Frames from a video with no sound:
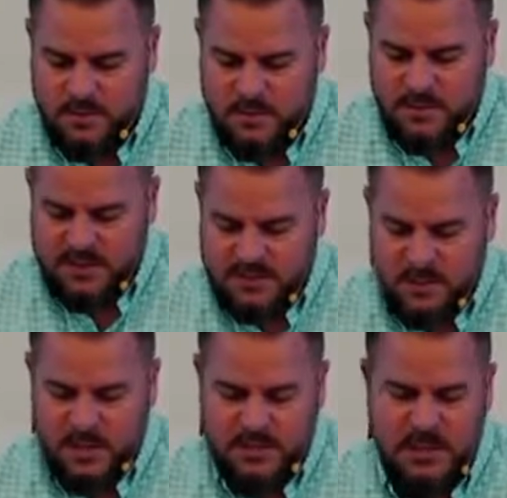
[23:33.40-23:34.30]
and still
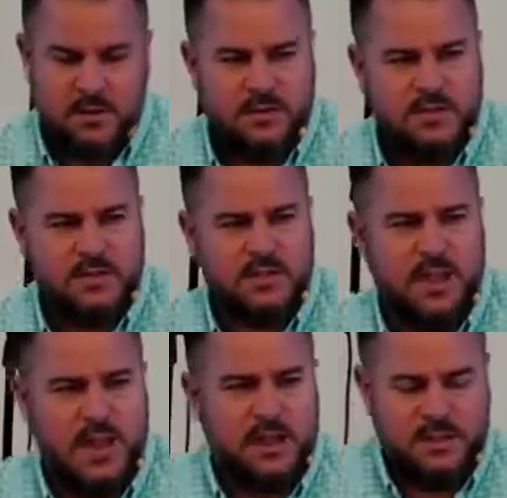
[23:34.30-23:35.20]
continues to this
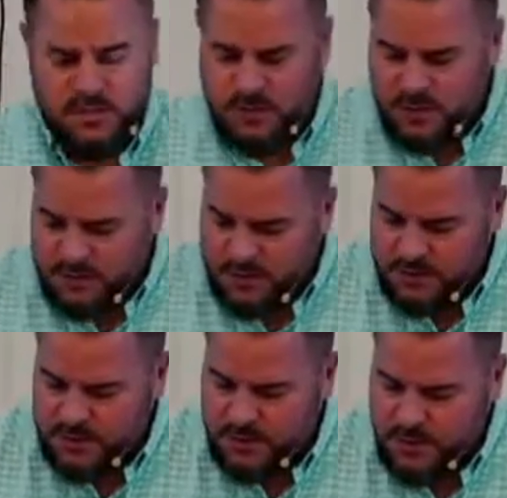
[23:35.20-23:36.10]
day in his church.
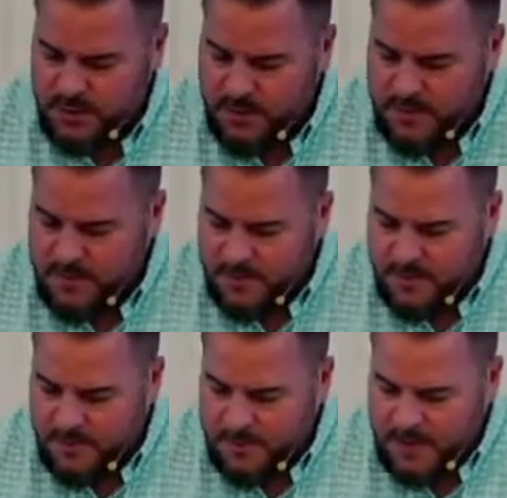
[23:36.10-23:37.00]

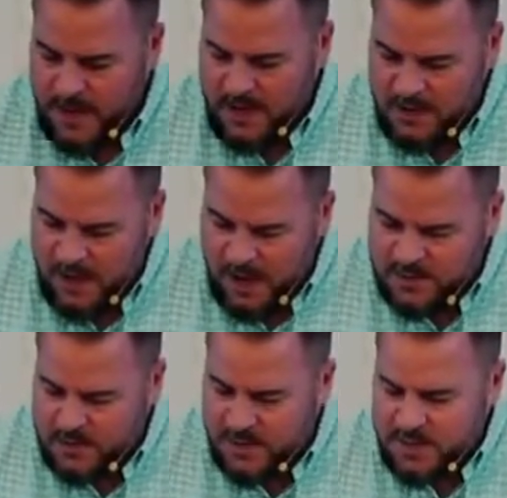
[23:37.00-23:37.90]
And in God's
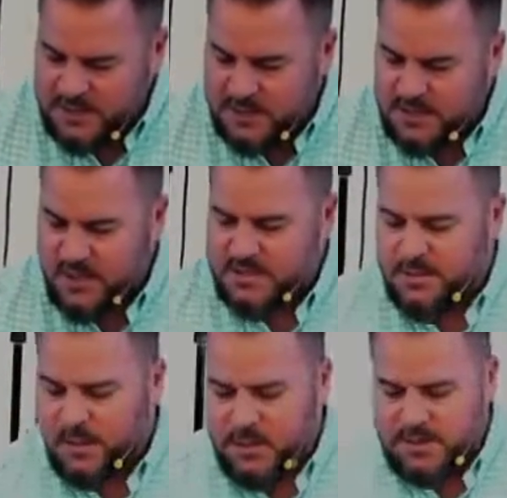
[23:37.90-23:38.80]
grace, this
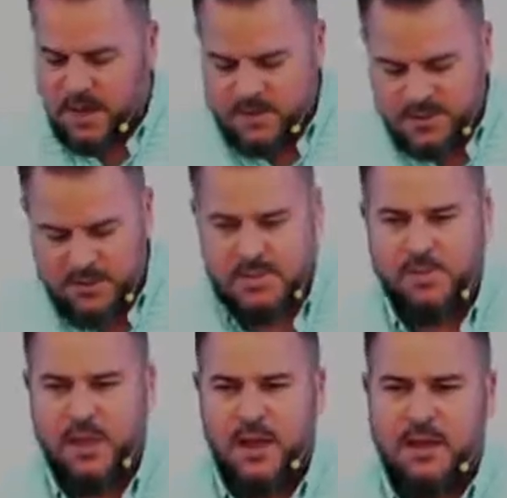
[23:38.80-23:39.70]
testimony is also
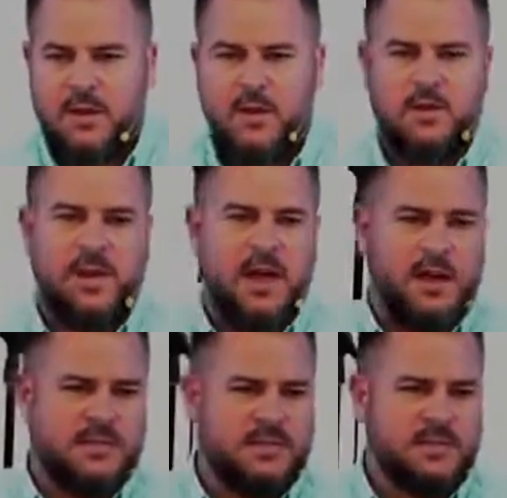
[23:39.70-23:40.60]
displayed in our own lives.